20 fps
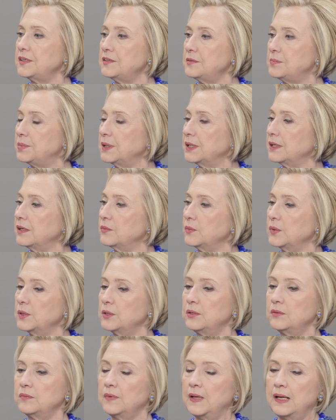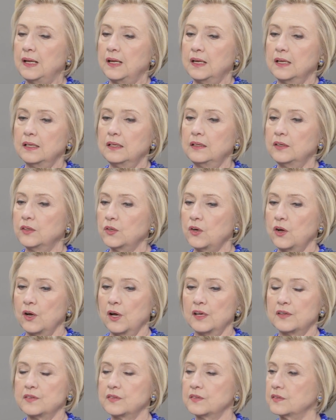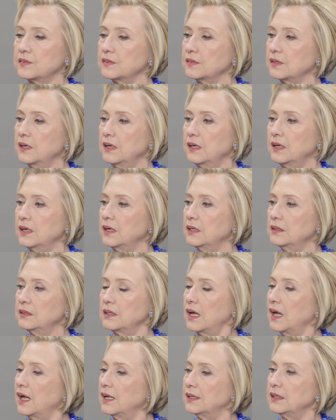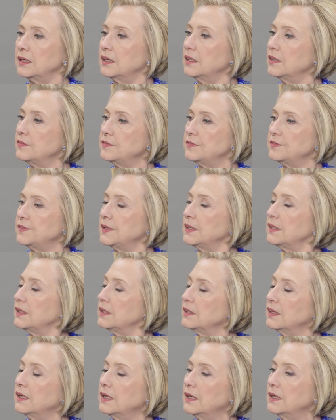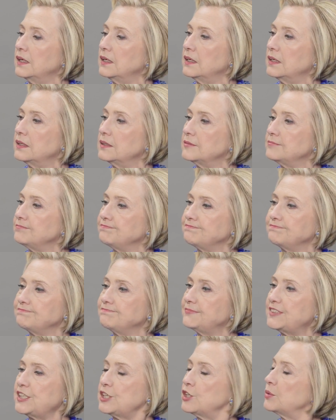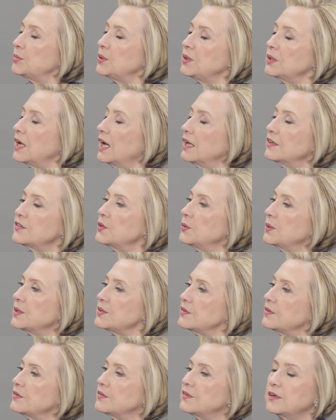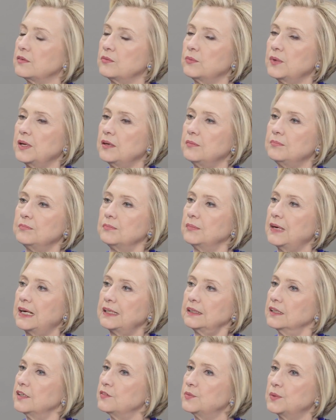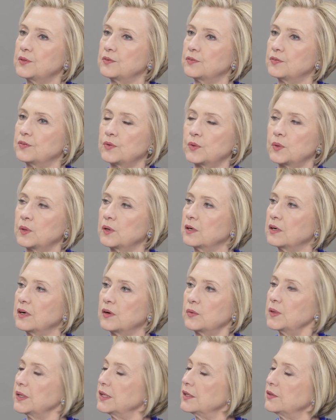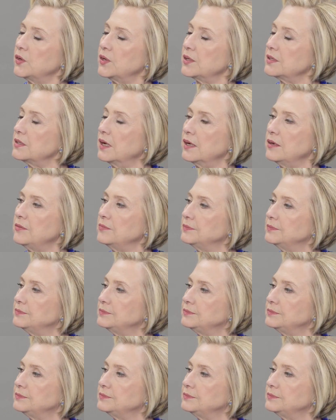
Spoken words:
it, but it will cause a lot of terrible consequences that we might live with for a really long time.